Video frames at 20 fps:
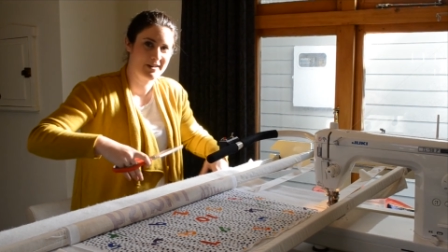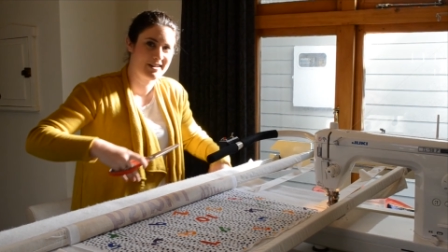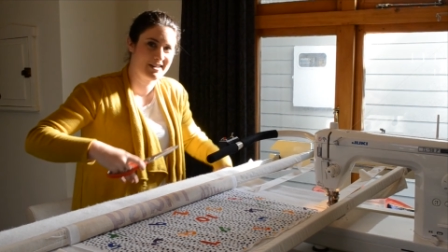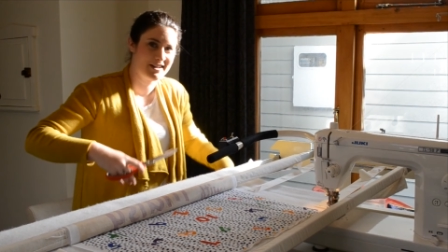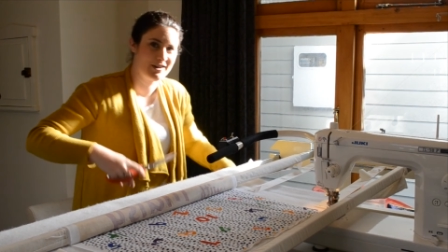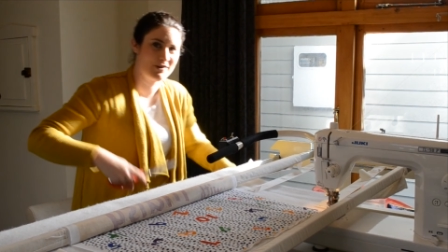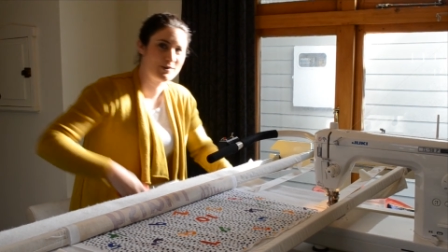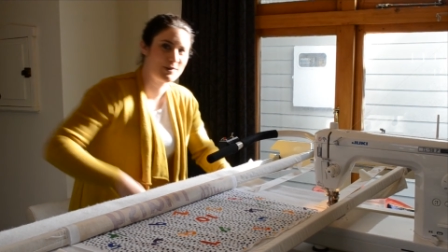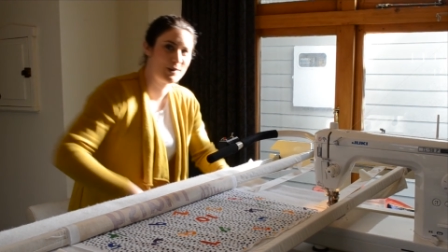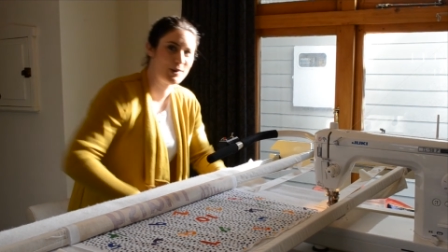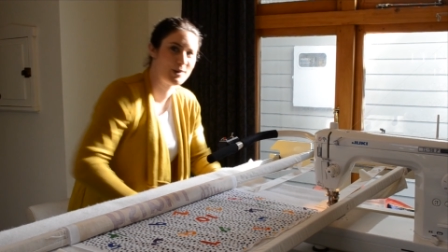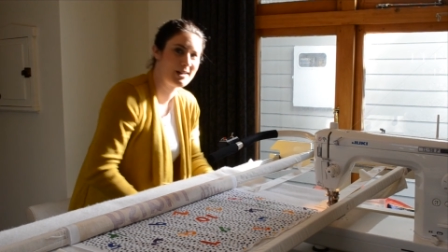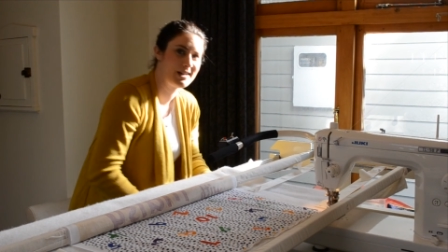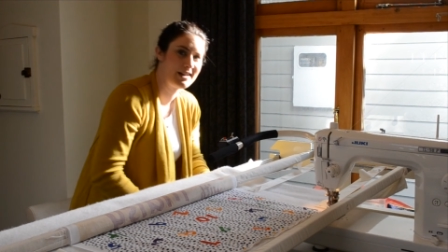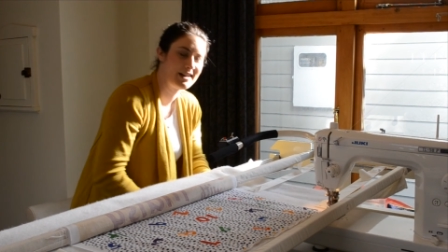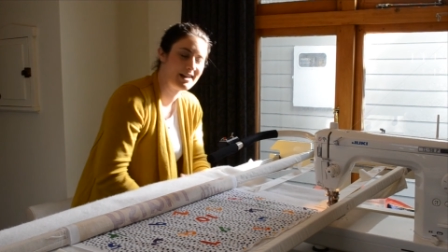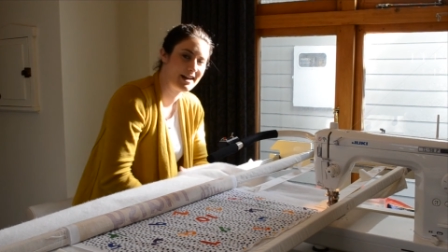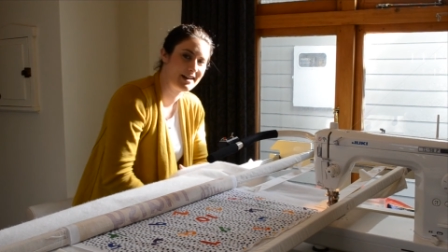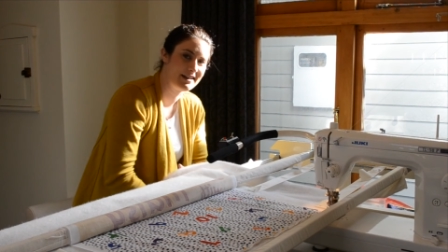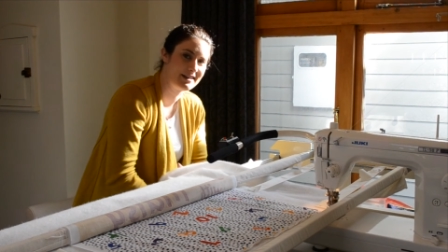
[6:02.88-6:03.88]
also
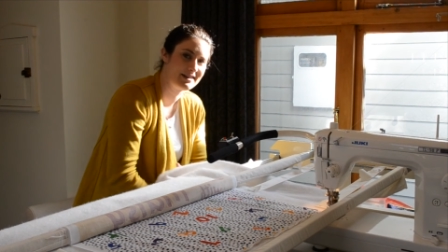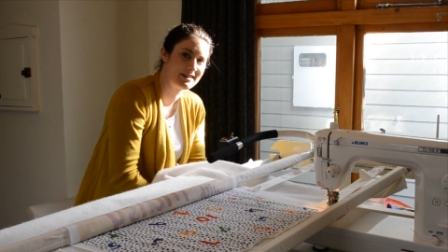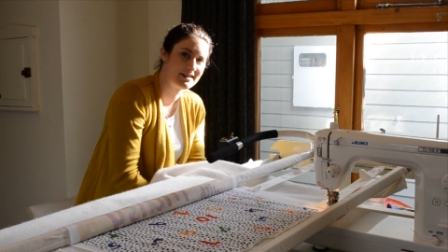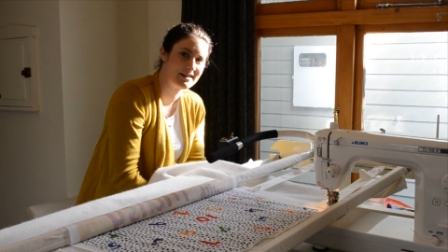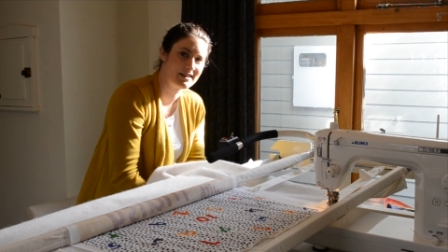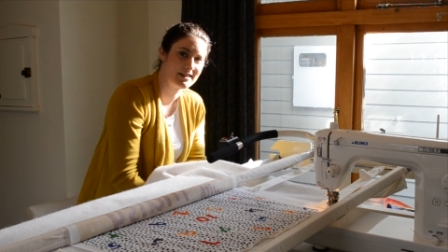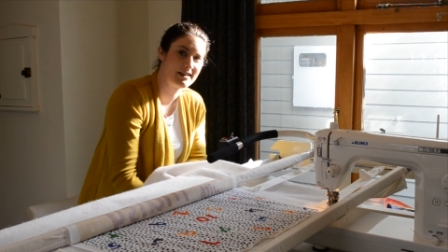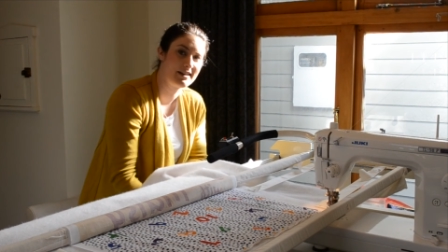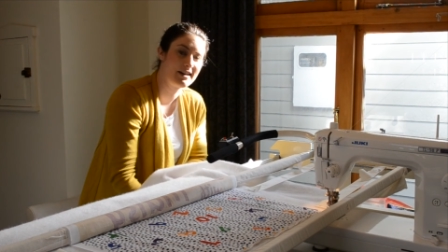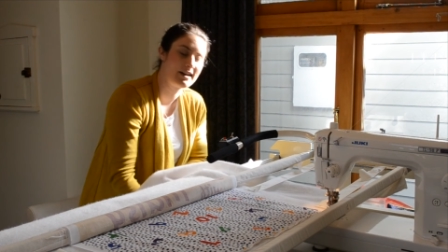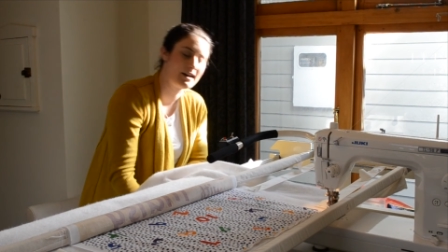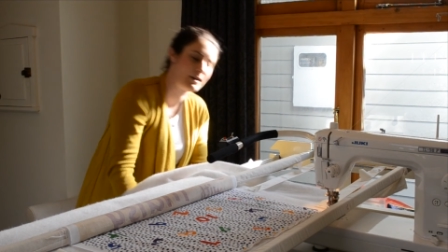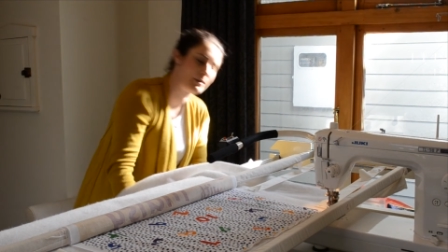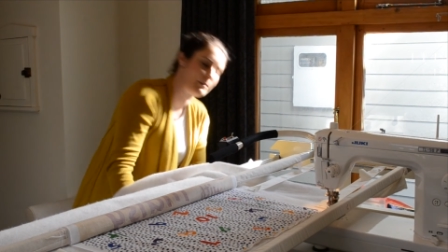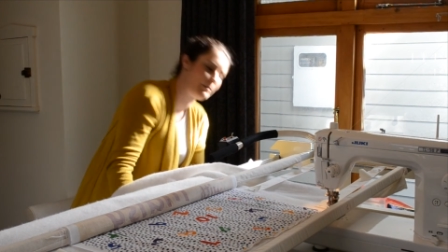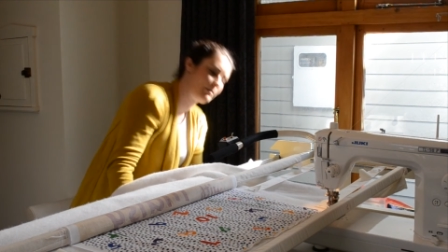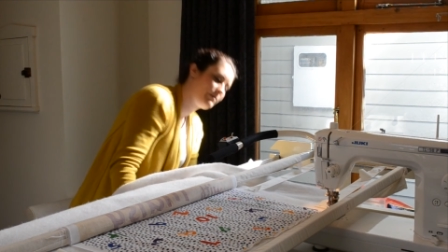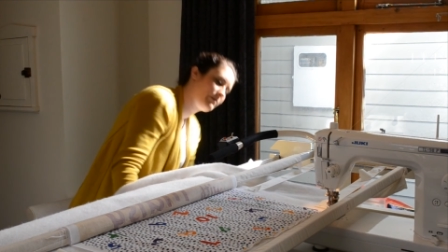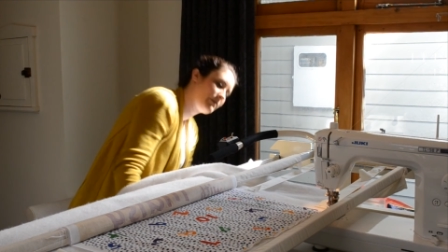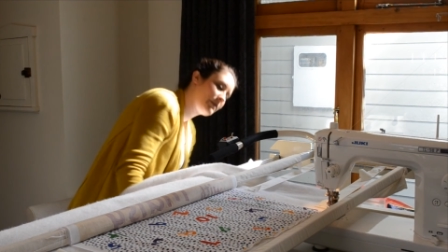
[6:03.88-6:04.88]
getting under the
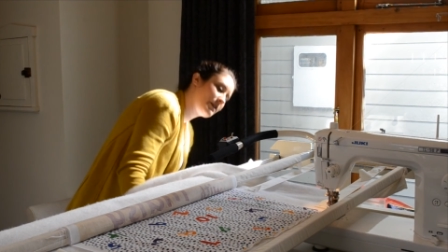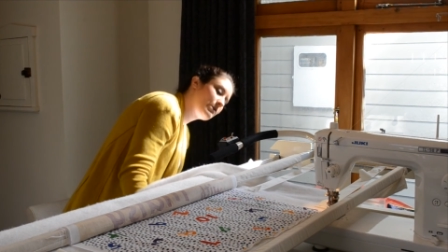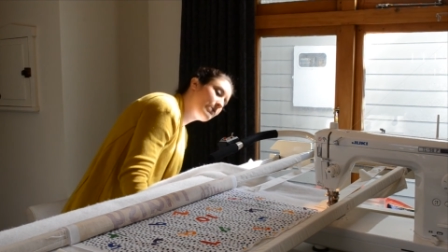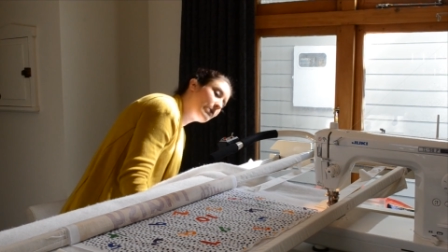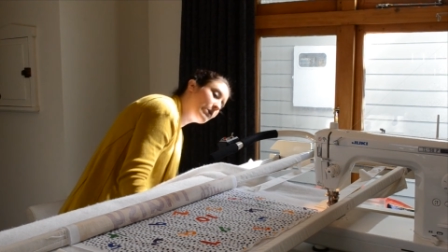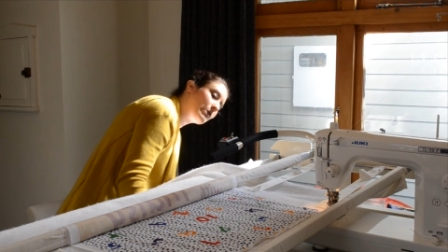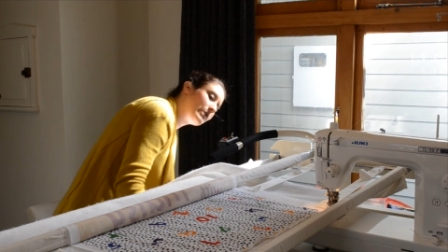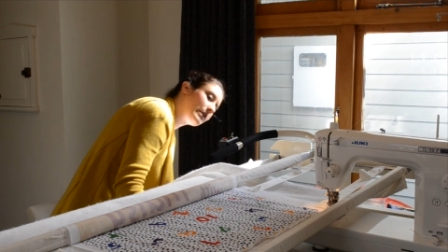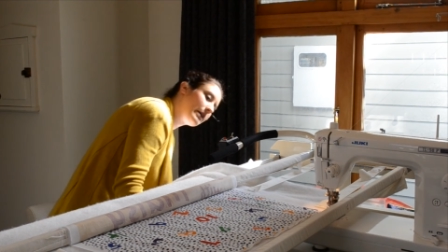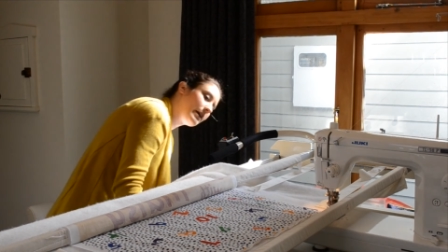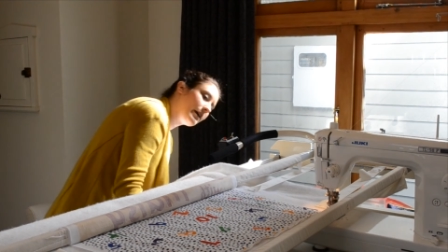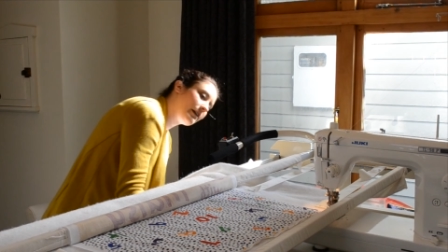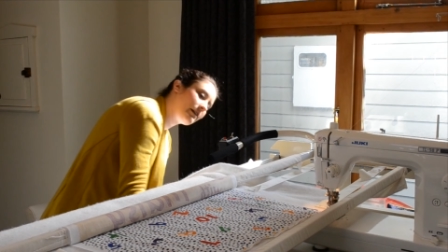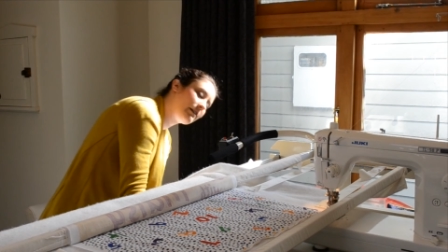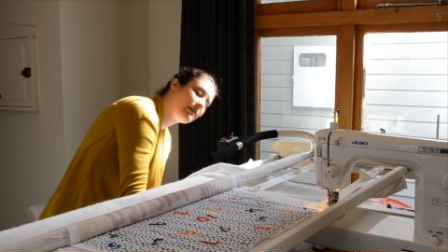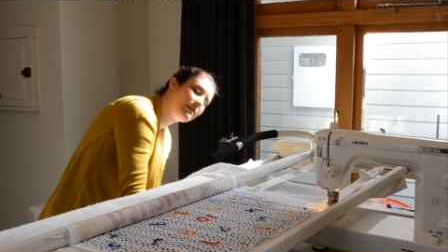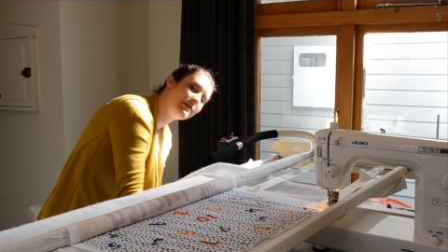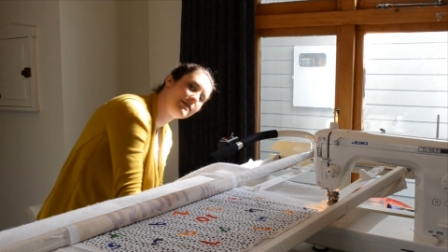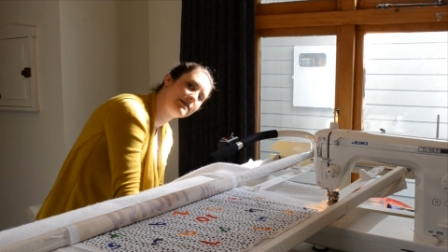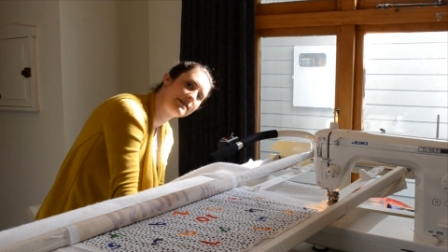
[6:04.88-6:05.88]
quilt
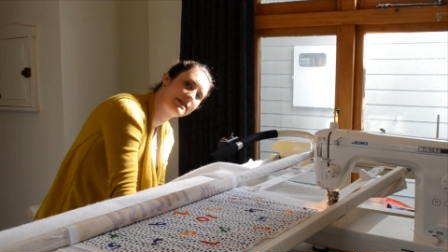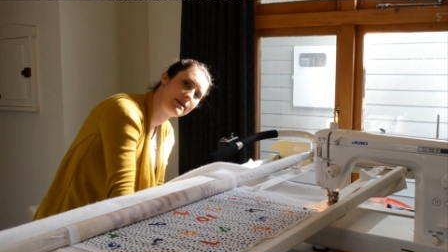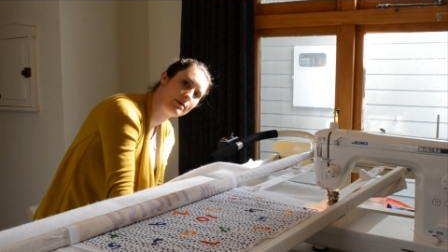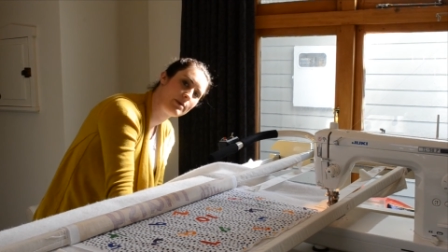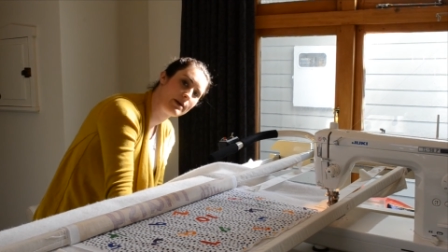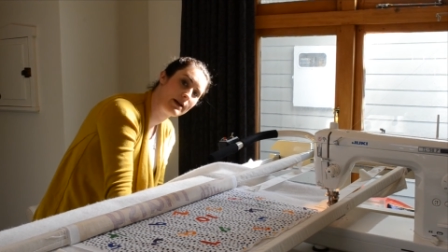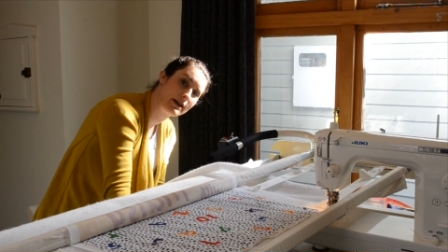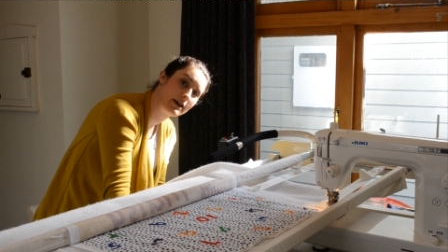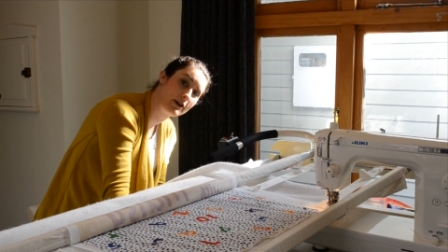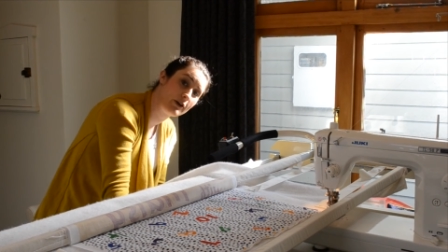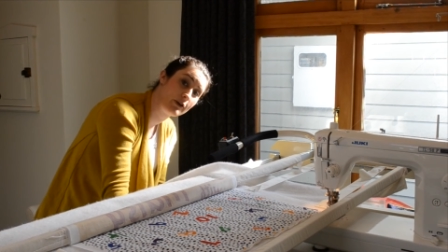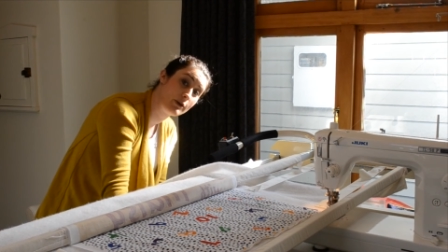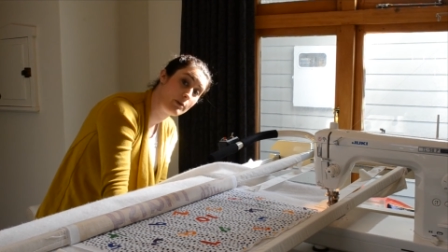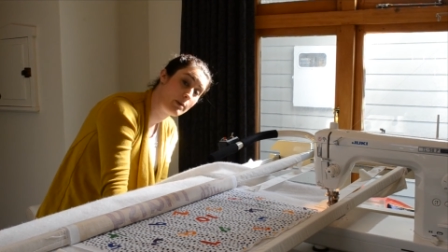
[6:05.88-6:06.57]
and snipping it on the